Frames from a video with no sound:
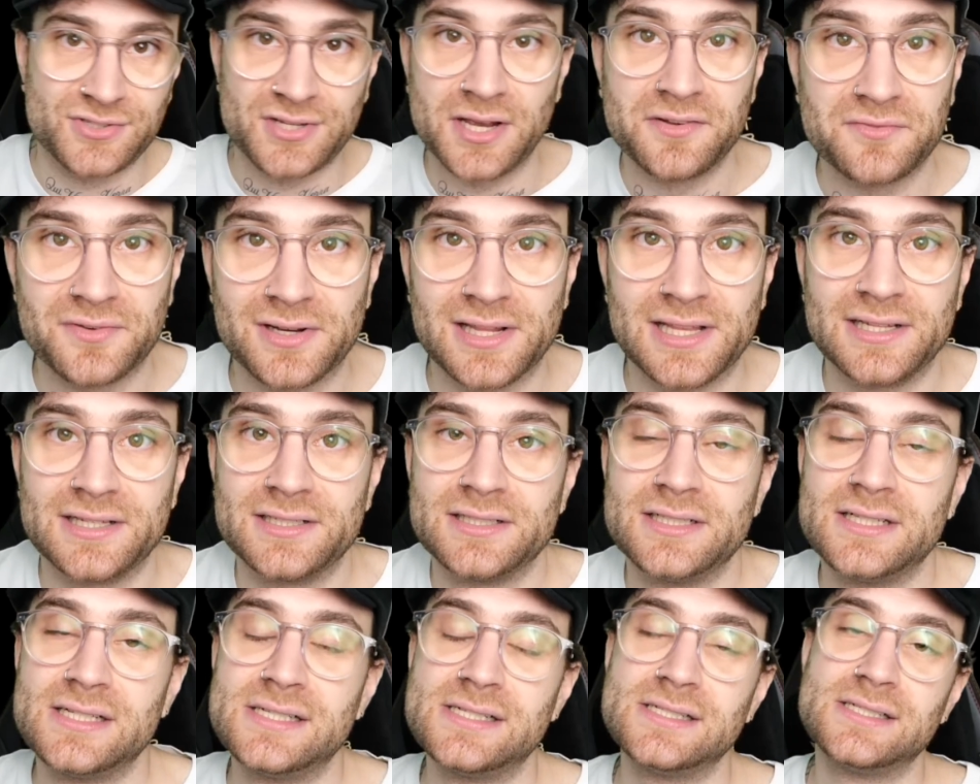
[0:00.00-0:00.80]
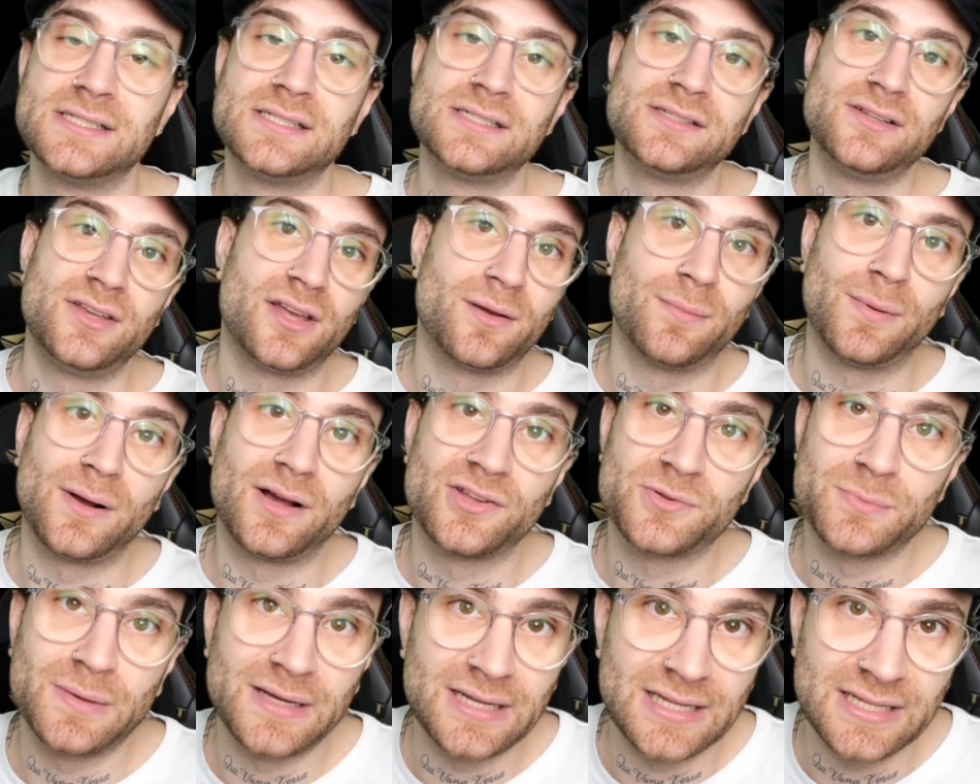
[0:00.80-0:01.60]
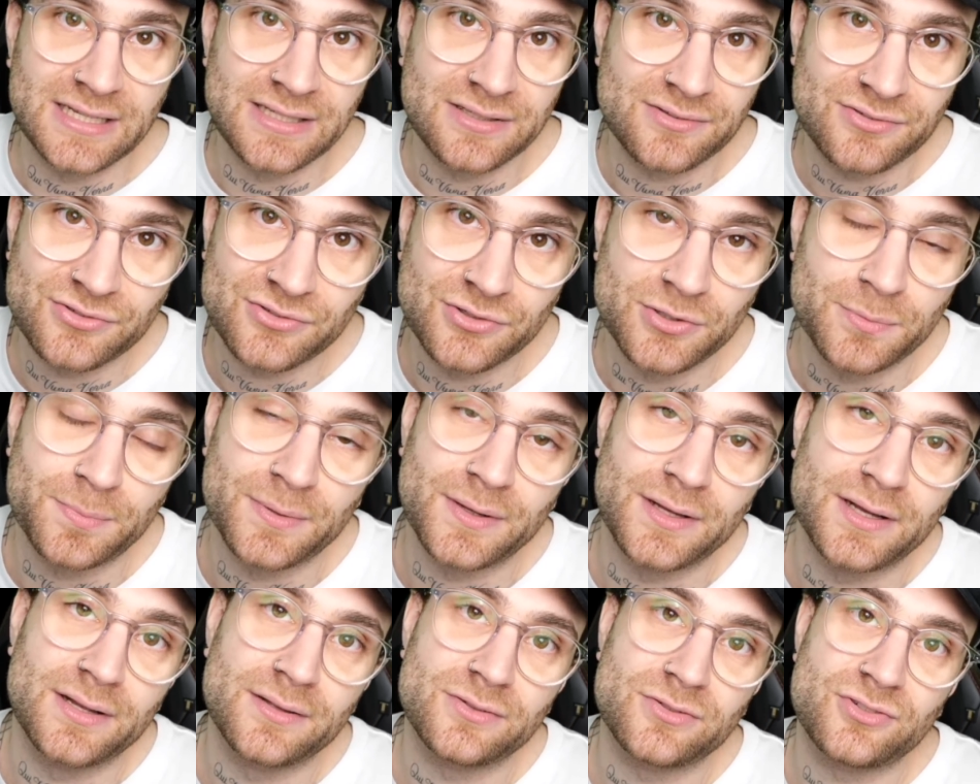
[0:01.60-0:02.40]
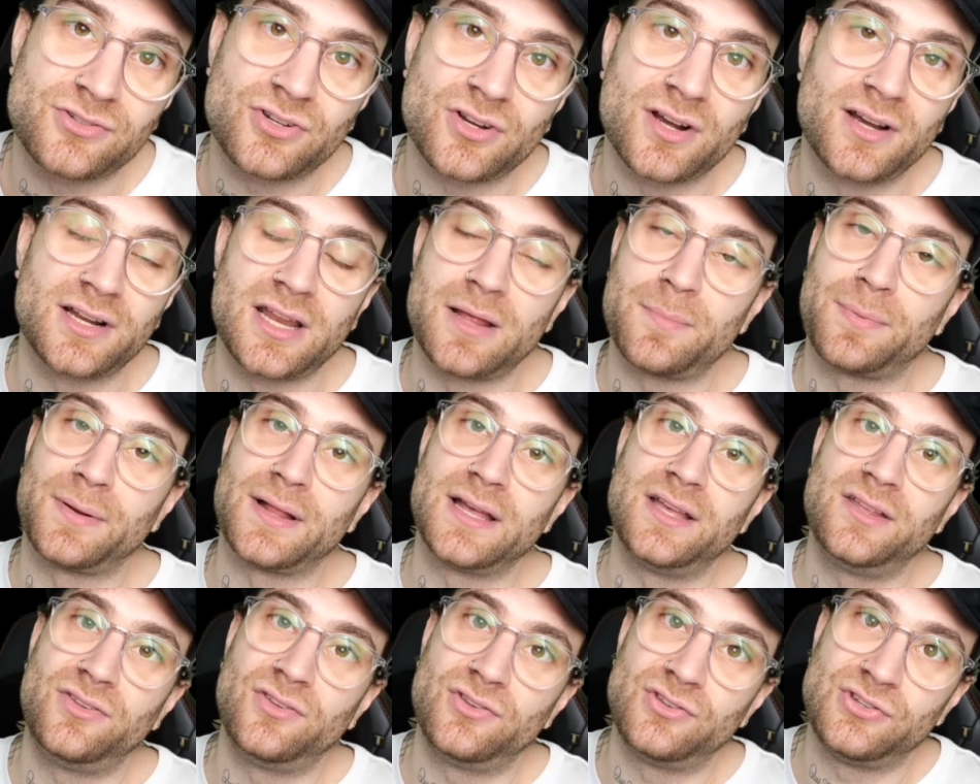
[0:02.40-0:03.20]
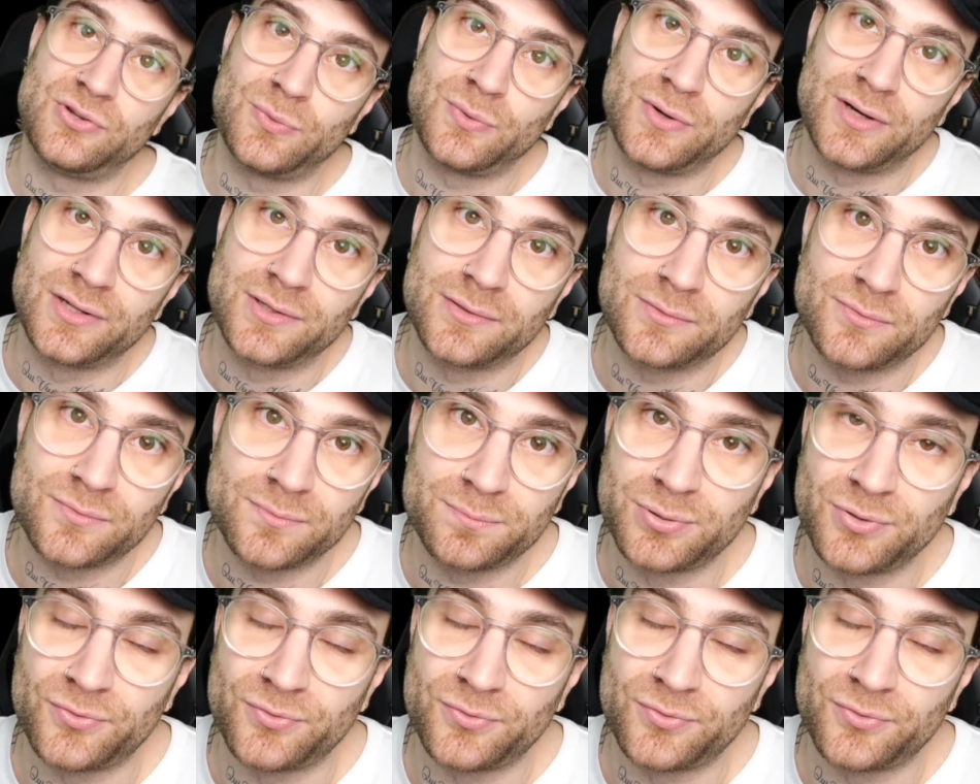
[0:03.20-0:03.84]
Generally, you can buy as many super shiny players as you want,